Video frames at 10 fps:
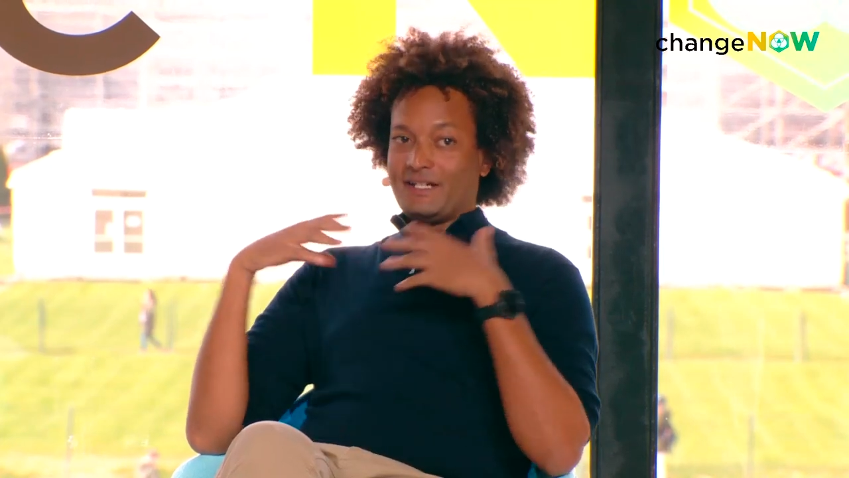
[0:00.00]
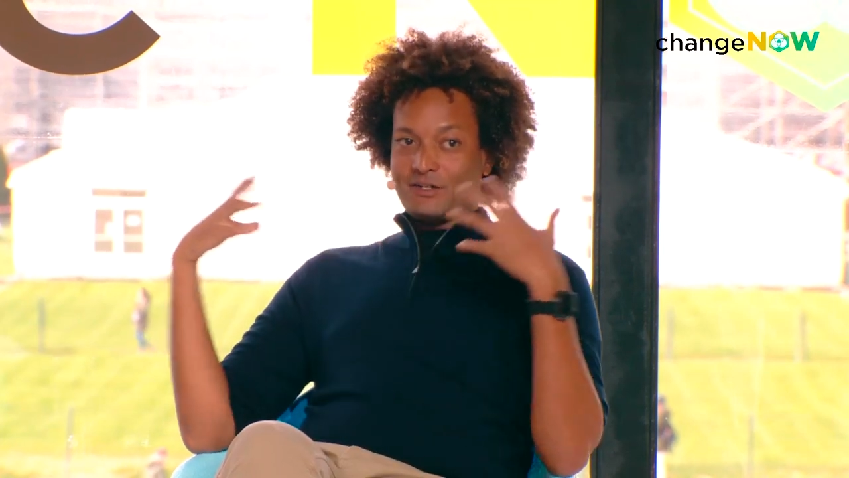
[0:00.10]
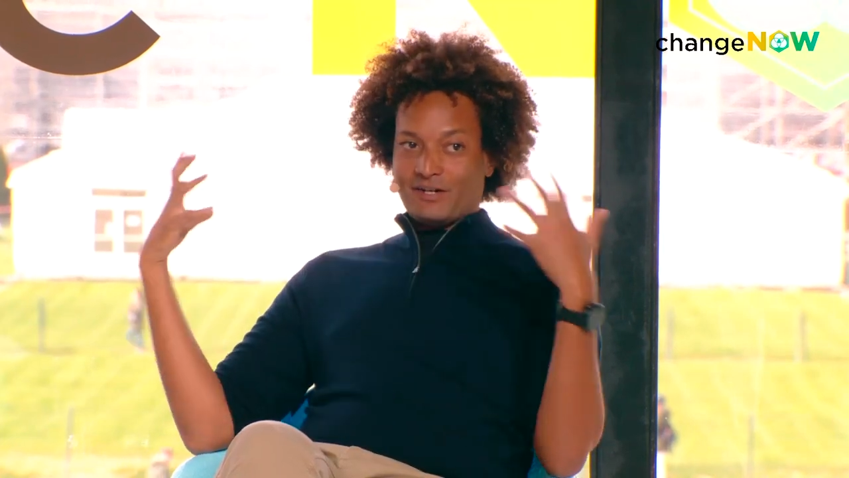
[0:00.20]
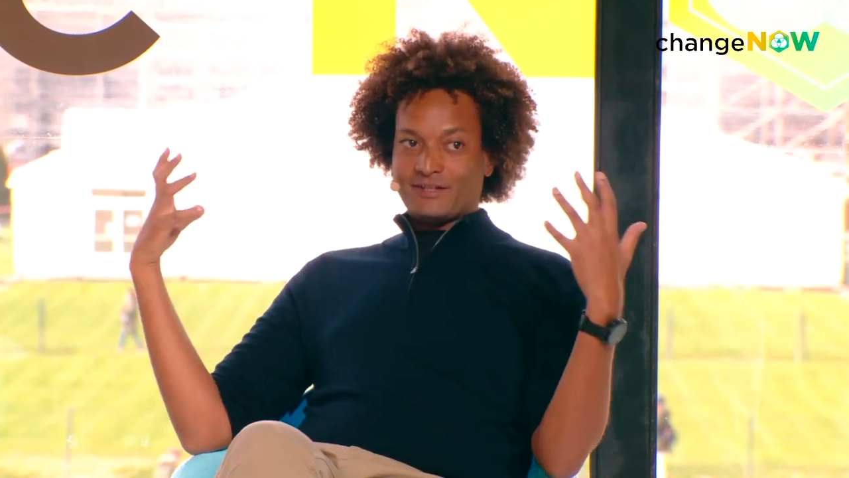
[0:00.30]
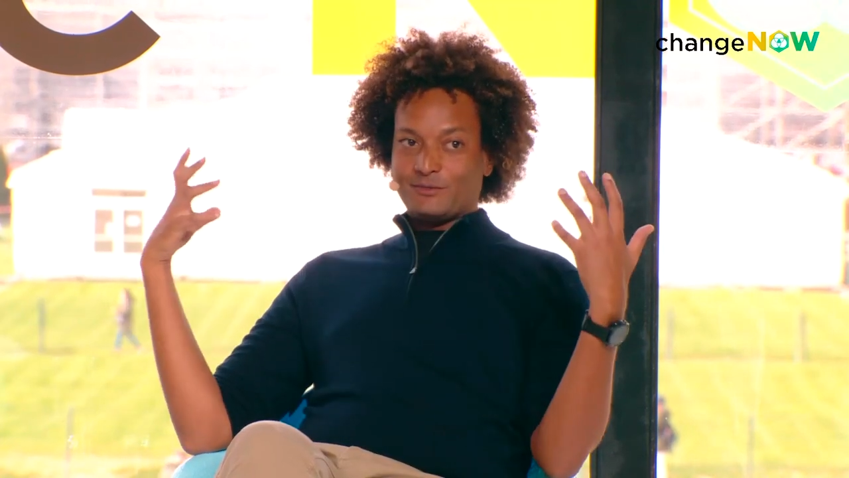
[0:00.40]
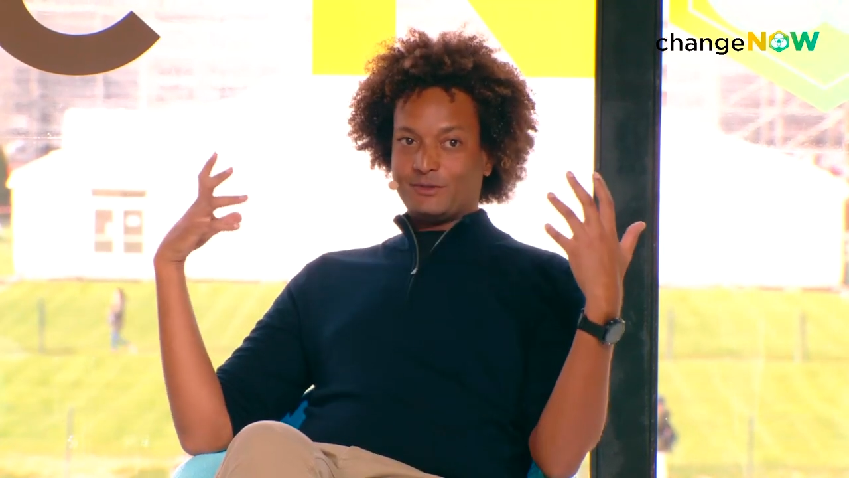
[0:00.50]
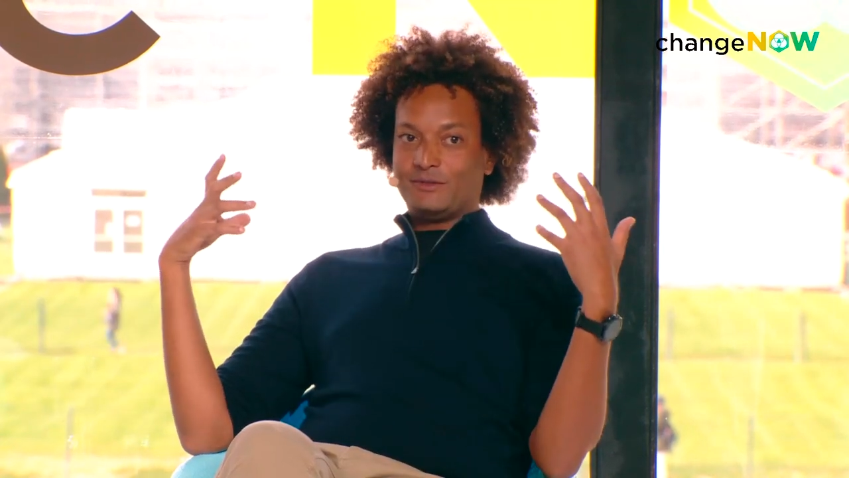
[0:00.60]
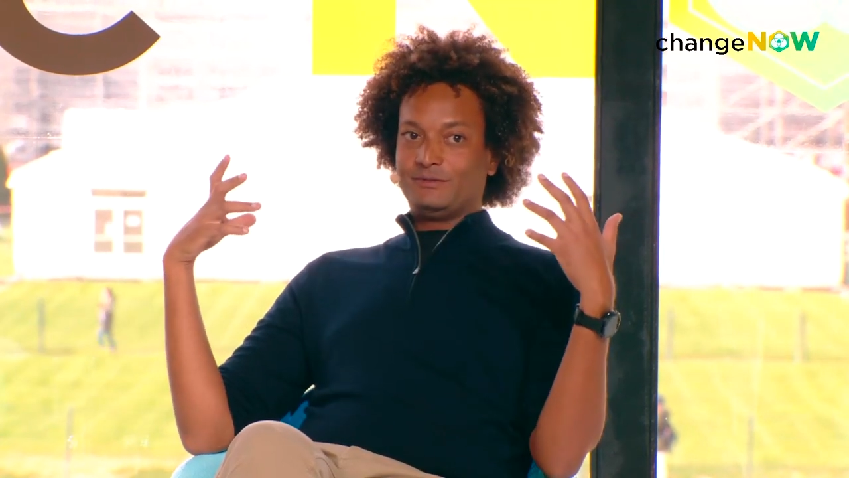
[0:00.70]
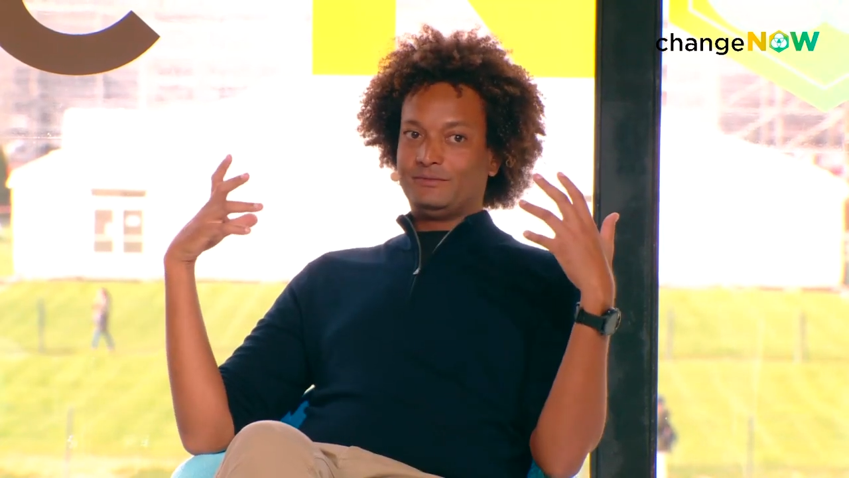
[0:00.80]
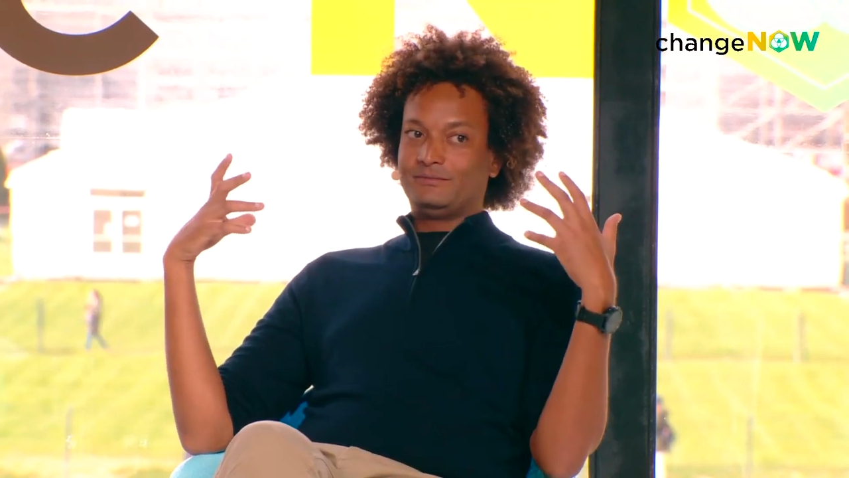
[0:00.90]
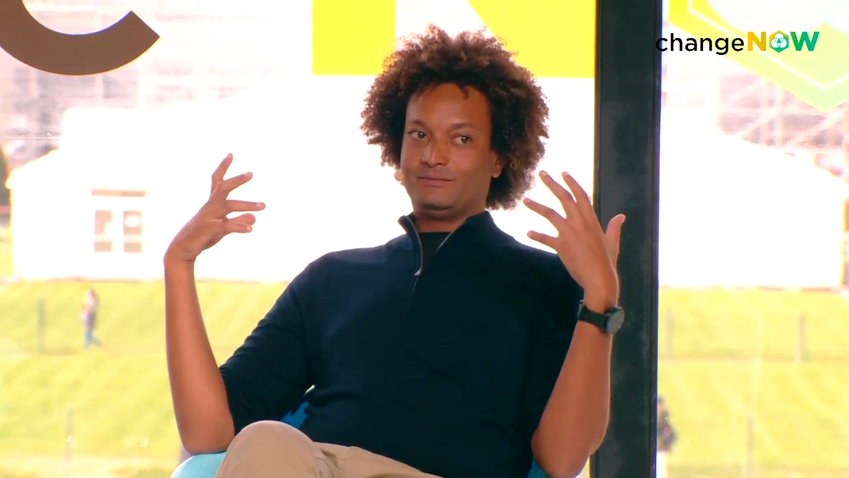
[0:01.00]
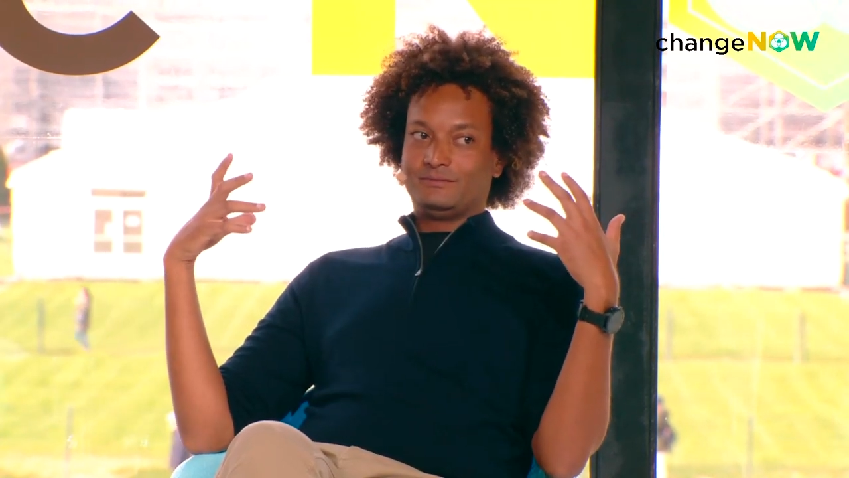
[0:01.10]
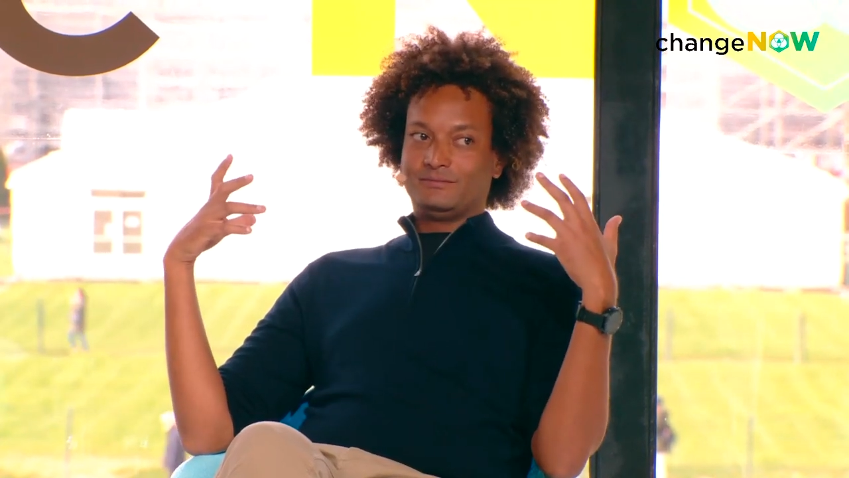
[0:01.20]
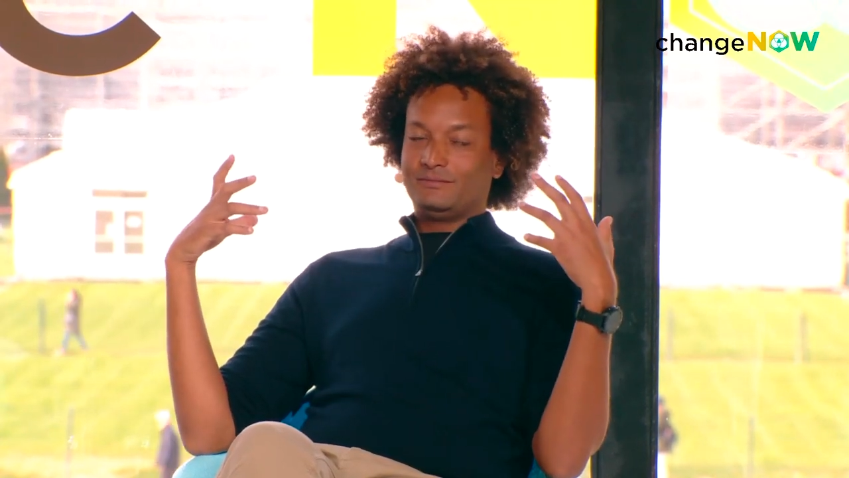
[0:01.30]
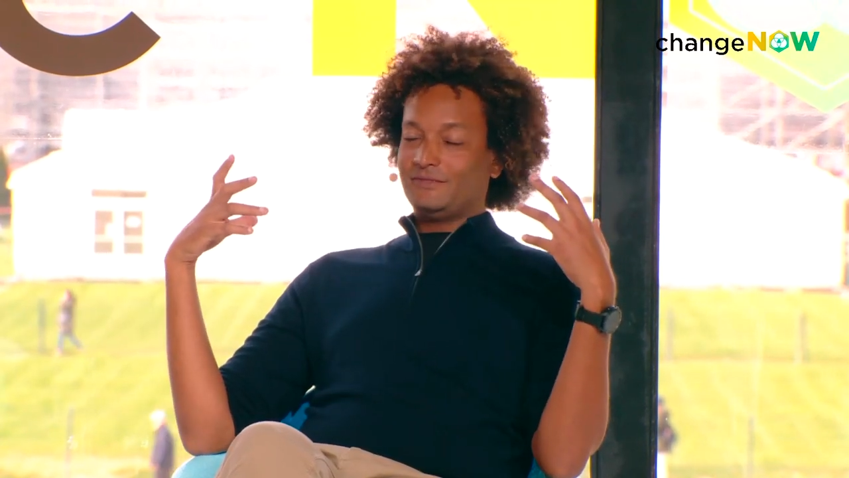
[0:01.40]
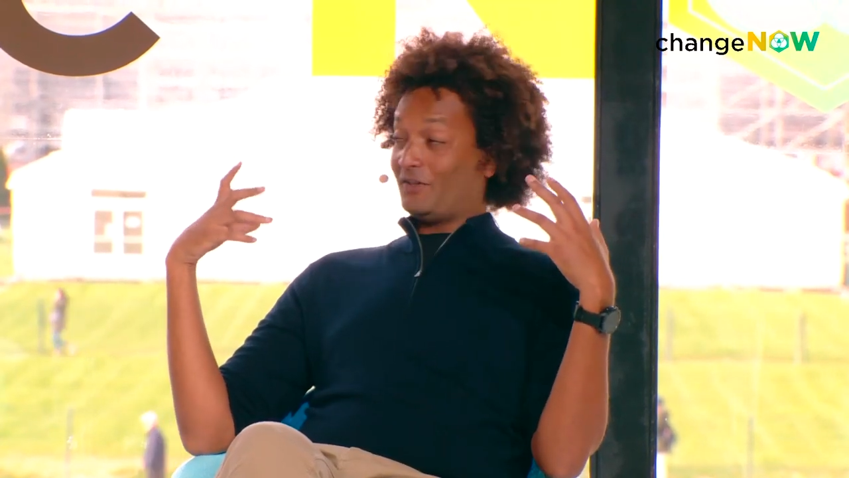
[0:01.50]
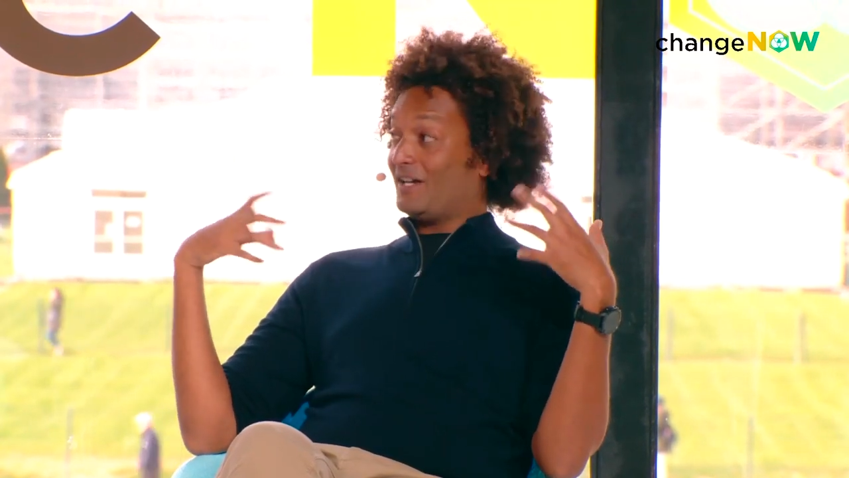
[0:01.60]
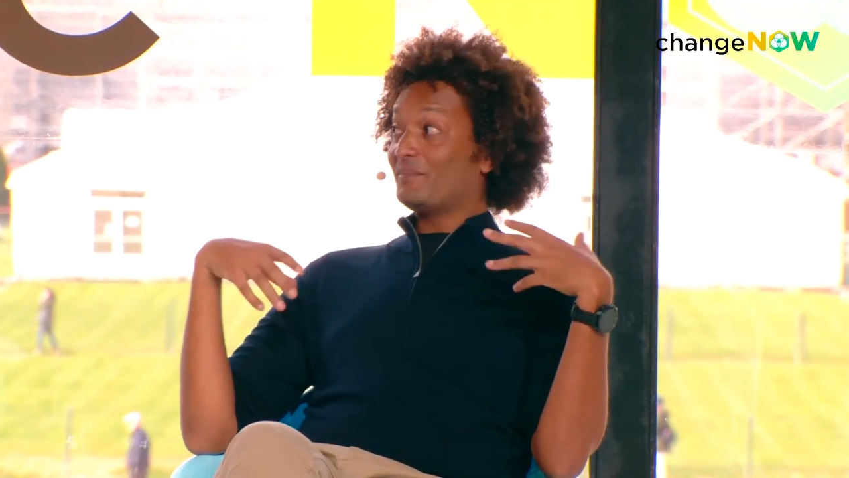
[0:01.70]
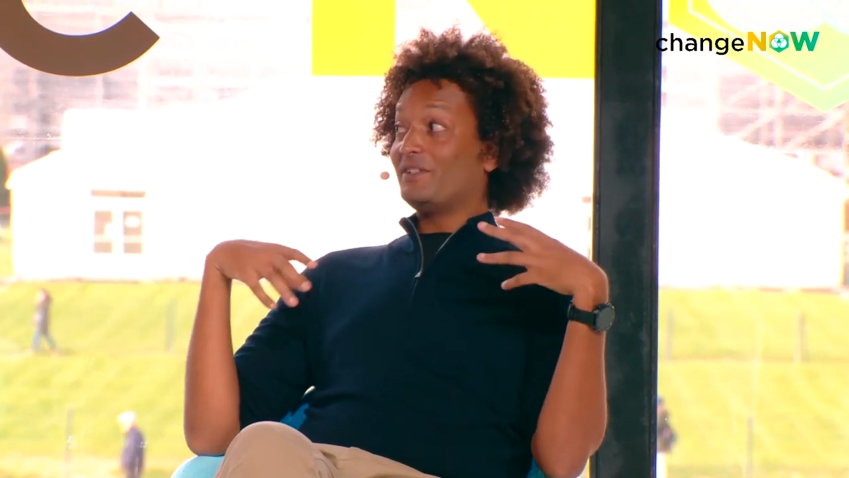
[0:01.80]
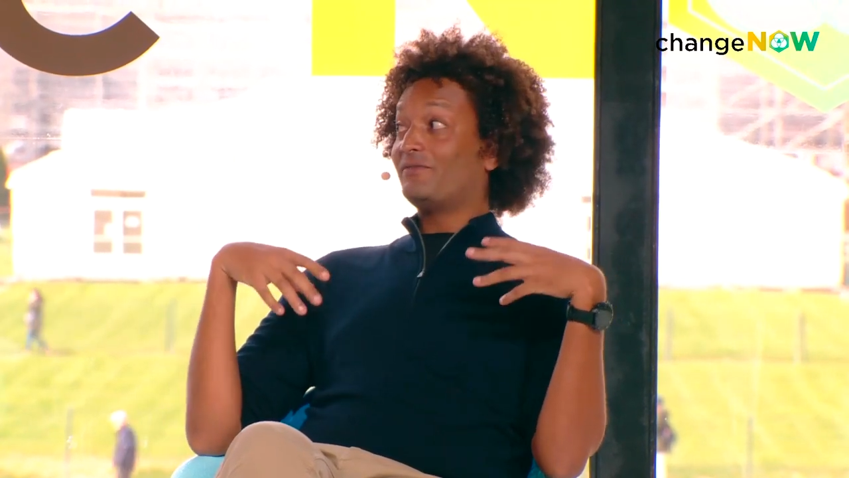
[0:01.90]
incredibly